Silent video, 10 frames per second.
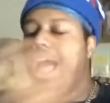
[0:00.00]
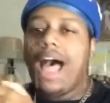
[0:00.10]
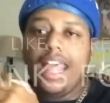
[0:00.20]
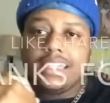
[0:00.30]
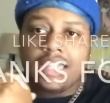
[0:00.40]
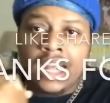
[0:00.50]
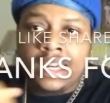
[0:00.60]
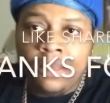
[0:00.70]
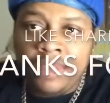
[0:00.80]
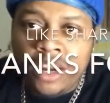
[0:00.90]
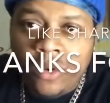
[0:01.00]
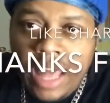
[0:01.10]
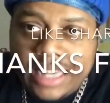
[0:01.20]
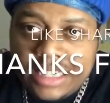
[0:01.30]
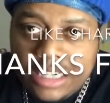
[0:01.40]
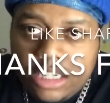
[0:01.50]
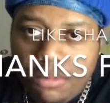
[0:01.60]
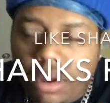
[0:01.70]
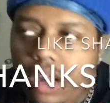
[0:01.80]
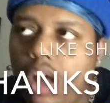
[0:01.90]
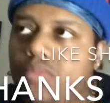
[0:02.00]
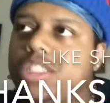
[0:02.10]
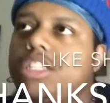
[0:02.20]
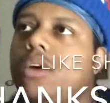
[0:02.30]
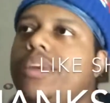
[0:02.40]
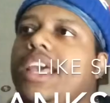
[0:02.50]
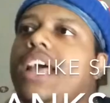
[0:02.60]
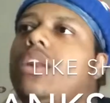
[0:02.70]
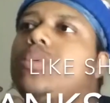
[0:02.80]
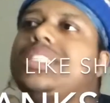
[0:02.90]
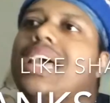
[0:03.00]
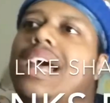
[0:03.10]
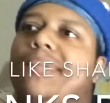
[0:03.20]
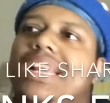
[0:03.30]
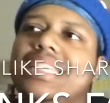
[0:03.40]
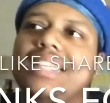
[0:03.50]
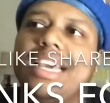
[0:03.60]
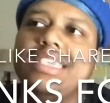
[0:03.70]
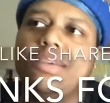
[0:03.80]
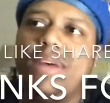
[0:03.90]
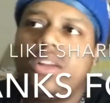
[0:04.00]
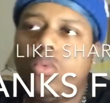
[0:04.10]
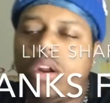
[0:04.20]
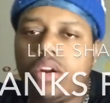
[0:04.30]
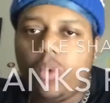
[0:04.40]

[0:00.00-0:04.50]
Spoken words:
Alright, y'all, that be the reaction. It's your boy, the homie Joey. Y'all know what time it is. I ain't talking about the one on the